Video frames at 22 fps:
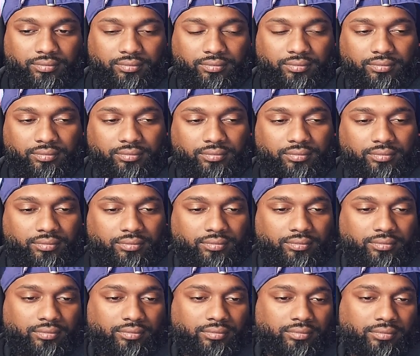And then
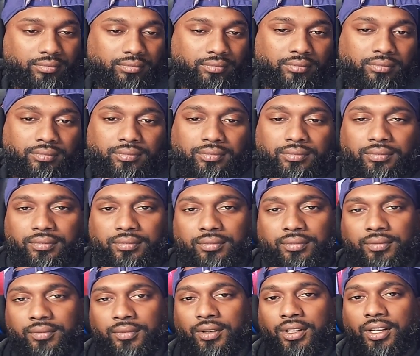there is another
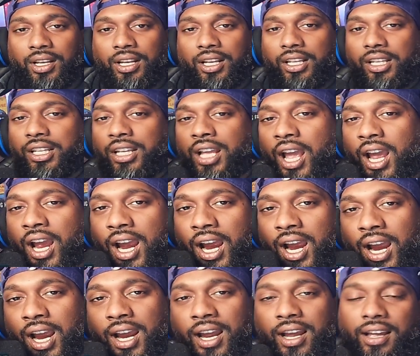one.
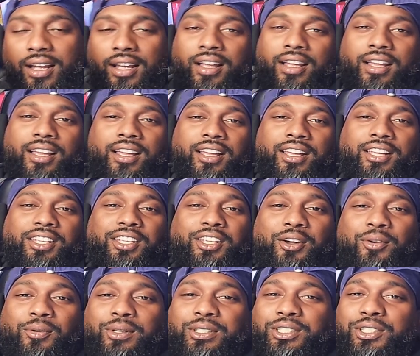Yeah.
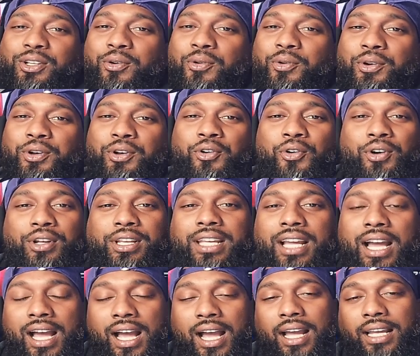Yo, what's going on,
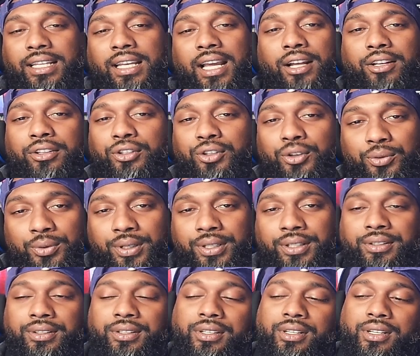y'all? How y'all
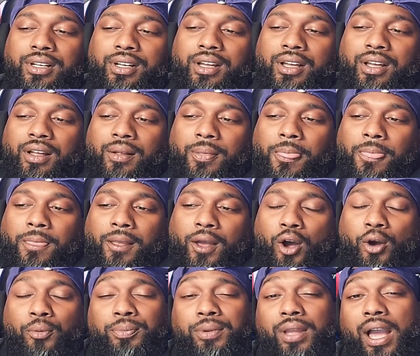doing?
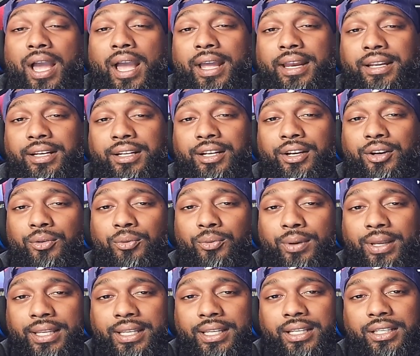Hope y'all had a good
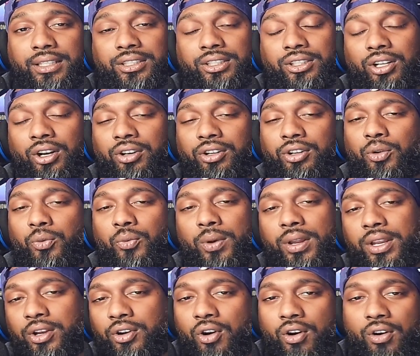weekend, starting the
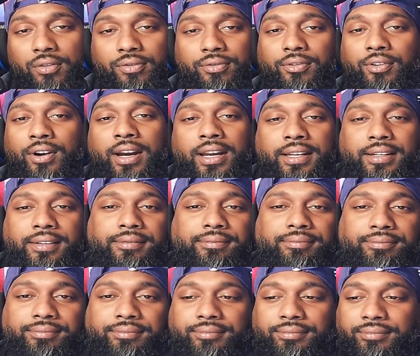week off right.
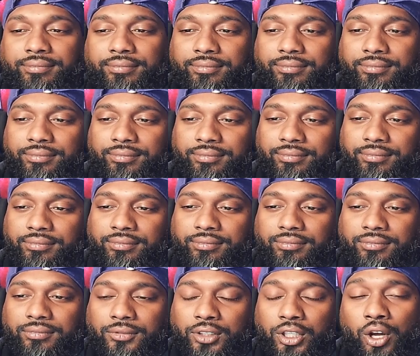
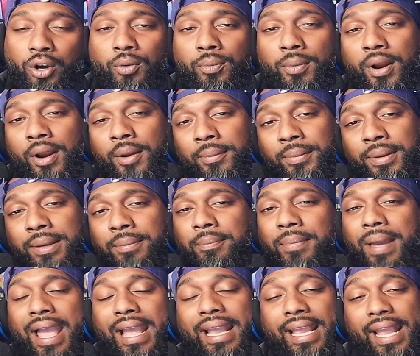You know what I mean?
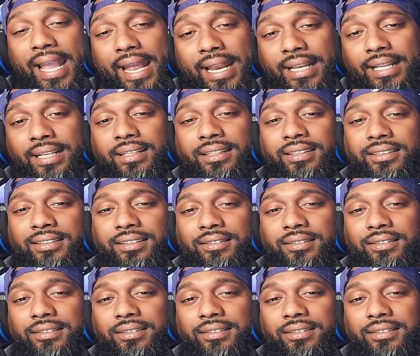Back at it.